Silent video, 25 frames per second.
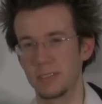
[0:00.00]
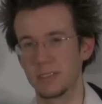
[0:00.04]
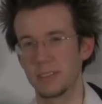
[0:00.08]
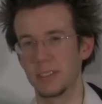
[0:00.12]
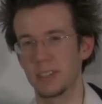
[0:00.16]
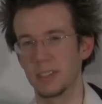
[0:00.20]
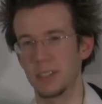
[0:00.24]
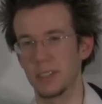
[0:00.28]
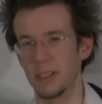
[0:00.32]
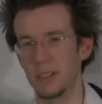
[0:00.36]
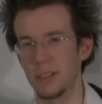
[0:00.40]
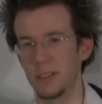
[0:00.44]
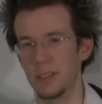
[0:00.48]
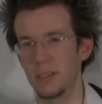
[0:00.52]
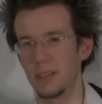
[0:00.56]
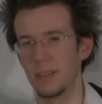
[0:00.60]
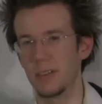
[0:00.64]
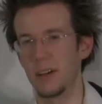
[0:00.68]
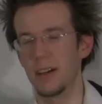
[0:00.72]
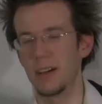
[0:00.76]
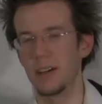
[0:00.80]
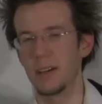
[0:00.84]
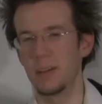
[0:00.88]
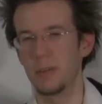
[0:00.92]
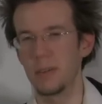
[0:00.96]

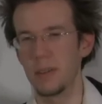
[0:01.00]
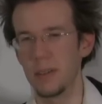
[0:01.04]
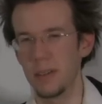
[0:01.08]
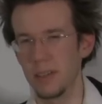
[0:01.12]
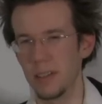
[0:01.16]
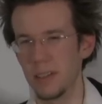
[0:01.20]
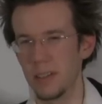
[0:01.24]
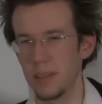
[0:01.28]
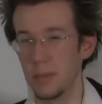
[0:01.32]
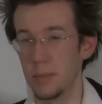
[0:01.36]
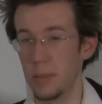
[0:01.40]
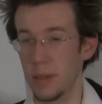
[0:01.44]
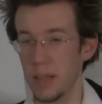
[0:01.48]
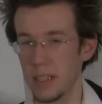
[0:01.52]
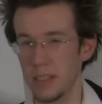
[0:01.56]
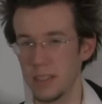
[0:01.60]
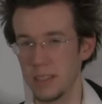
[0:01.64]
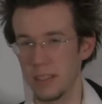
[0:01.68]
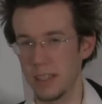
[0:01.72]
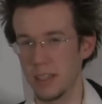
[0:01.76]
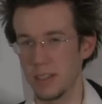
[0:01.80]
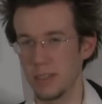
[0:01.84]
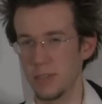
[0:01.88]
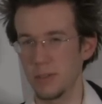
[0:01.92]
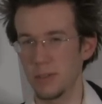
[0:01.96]
So we learned
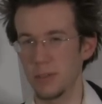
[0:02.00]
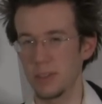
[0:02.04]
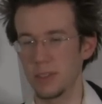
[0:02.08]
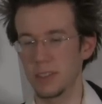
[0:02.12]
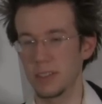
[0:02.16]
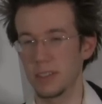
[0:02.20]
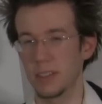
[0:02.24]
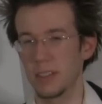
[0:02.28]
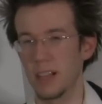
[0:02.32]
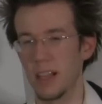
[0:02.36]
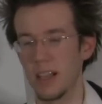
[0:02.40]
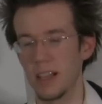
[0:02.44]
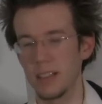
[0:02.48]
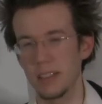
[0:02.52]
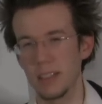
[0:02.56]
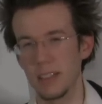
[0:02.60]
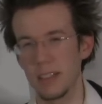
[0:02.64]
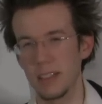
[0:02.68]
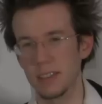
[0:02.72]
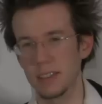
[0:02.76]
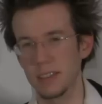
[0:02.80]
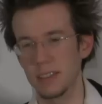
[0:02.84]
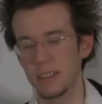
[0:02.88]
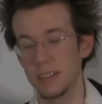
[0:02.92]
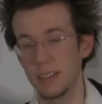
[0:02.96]
basic intervals in the last
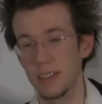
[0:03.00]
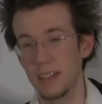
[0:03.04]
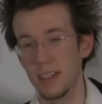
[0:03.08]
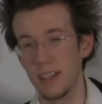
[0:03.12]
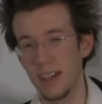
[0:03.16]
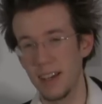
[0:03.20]
lesson,